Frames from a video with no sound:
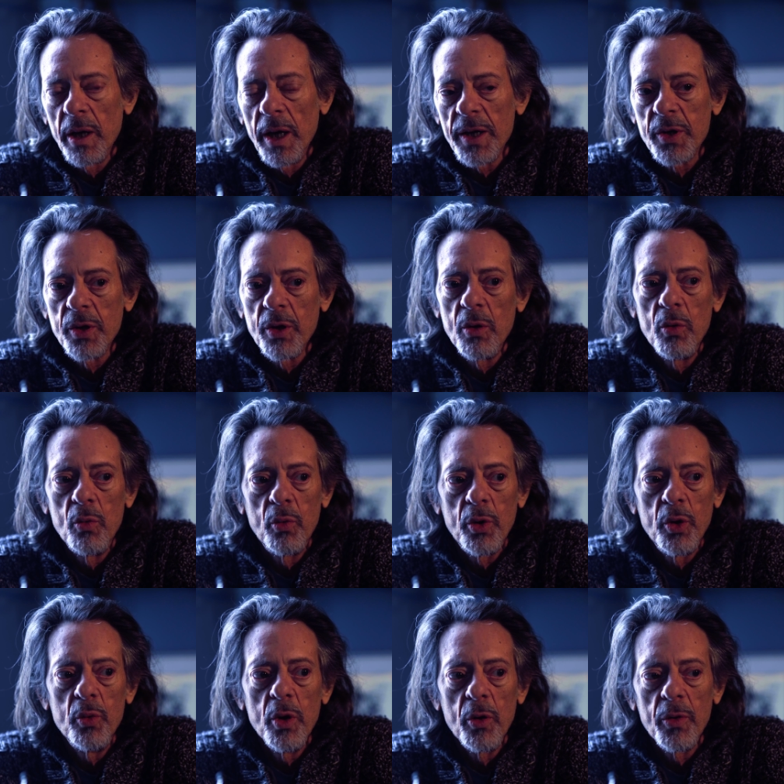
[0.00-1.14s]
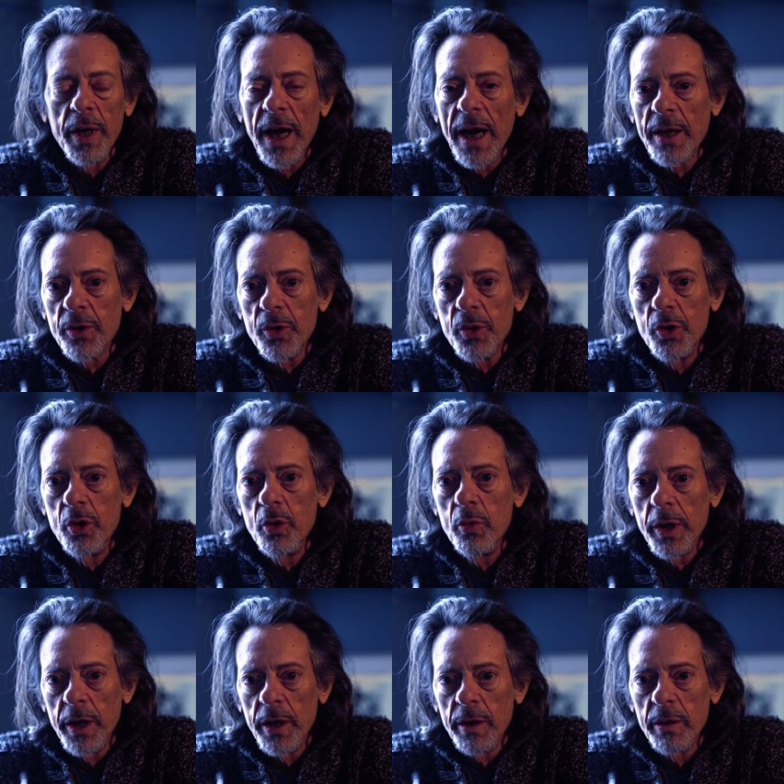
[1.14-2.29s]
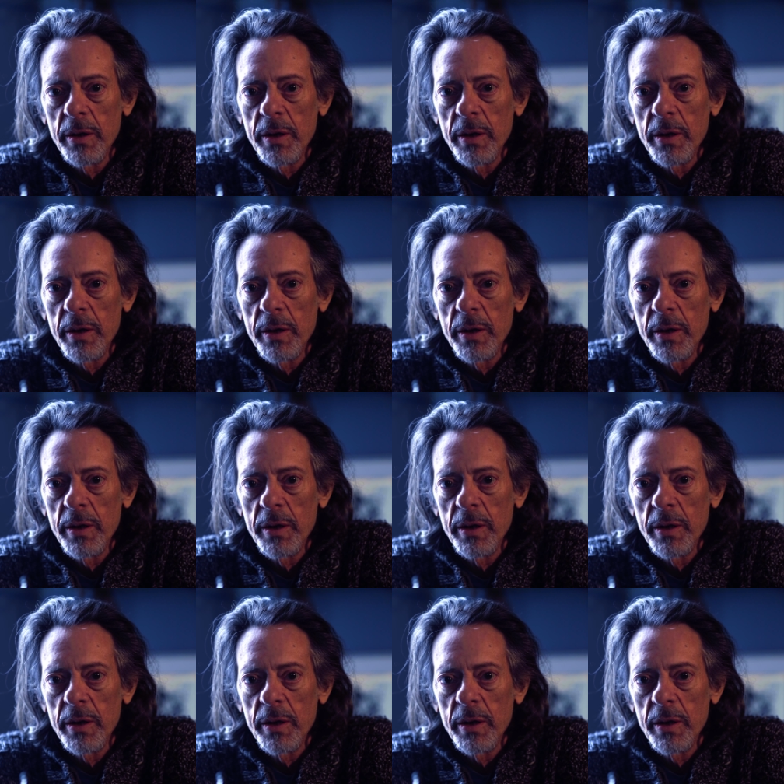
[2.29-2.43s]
as though you know the actor's doing it.